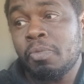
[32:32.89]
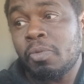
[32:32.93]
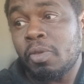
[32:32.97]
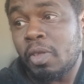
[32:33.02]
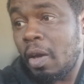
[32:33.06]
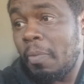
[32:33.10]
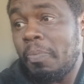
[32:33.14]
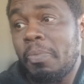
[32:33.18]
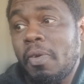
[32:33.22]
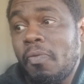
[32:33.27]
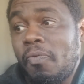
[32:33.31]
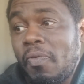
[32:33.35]

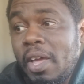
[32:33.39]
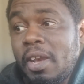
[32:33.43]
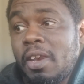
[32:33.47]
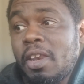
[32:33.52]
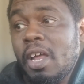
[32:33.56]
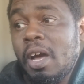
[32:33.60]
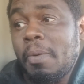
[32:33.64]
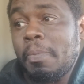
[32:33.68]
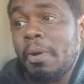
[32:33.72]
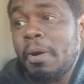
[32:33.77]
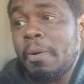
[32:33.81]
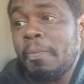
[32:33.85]
Give them the VIN
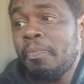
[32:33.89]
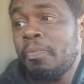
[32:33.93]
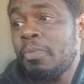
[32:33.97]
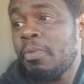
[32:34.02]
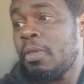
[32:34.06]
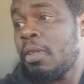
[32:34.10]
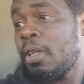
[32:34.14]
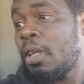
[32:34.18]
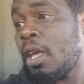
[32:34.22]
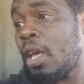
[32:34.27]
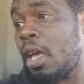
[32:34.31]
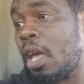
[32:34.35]
number,
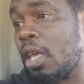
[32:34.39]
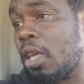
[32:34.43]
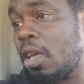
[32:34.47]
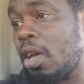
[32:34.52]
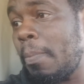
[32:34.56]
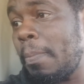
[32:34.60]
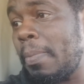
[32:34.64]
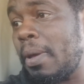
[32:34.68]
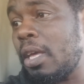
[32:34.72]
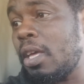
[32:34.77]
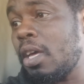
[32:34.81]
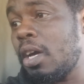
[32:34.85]
and you'll
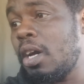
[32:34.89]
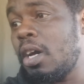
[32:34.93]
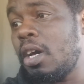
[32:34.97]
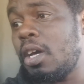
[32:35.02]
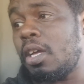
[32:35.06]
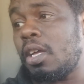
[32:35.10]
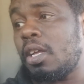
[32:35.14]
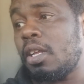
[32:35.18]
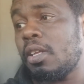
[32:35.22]
be good.